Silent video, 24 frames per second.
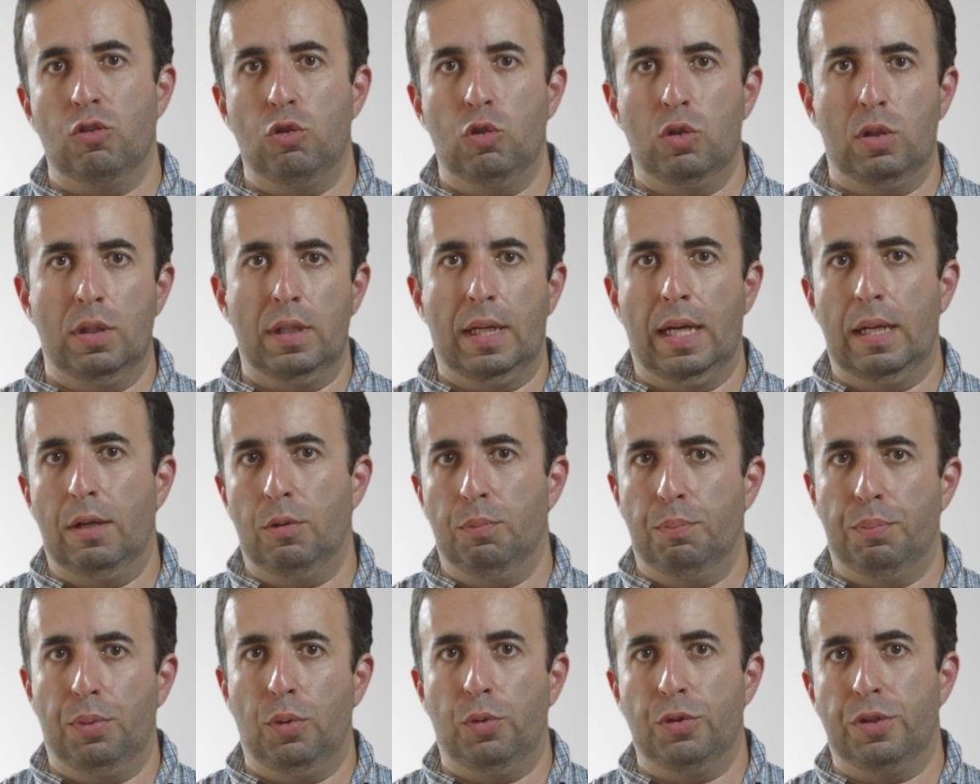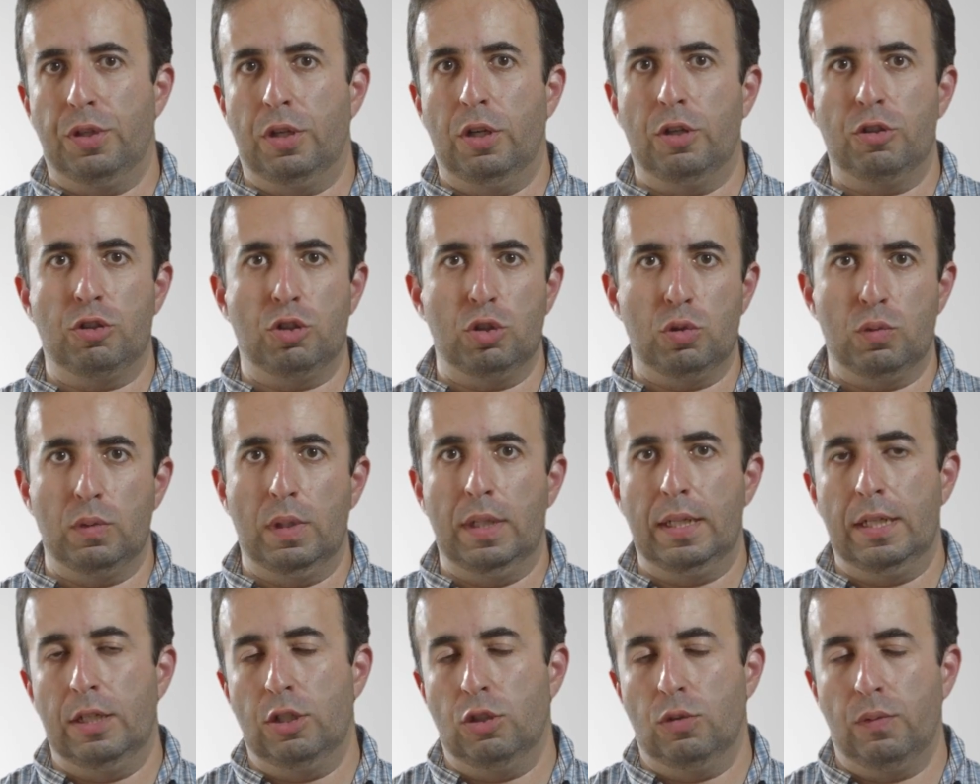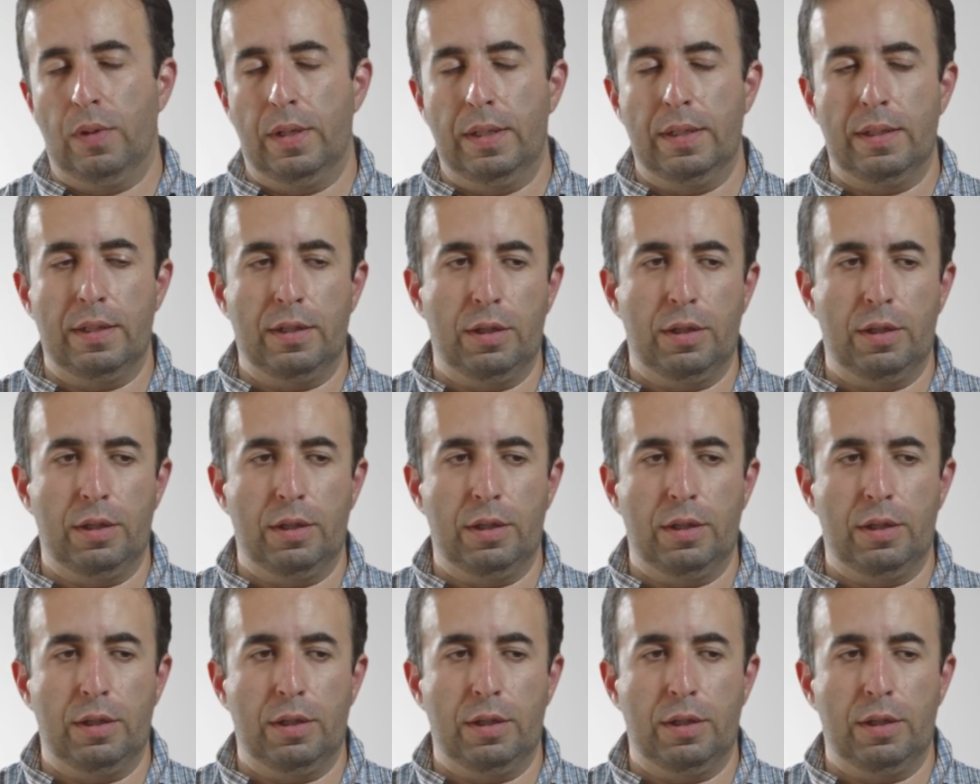So you can kind of bolt it onto your rig and you're ready to